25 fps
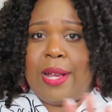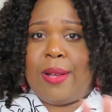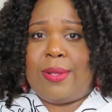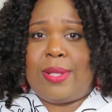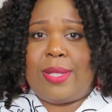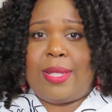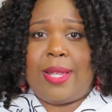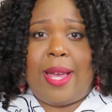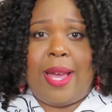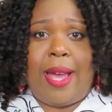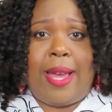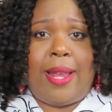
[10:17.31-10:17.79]

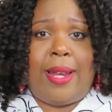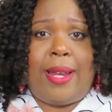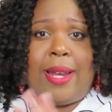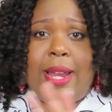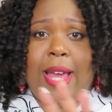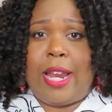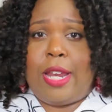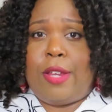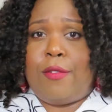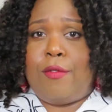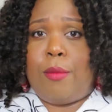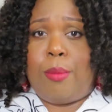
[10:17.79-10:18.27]
outside and
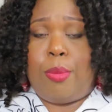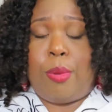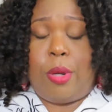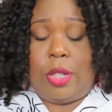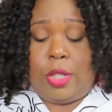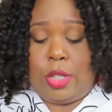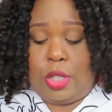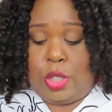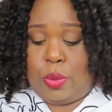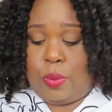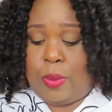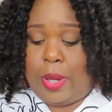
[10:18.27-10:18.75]
not even
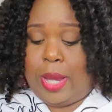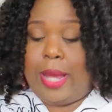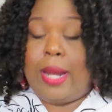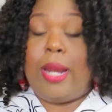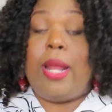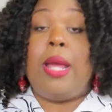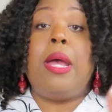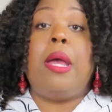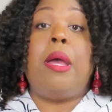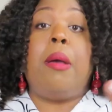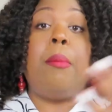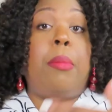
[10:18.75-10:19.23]
break a
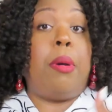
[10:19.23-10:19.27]
sweat,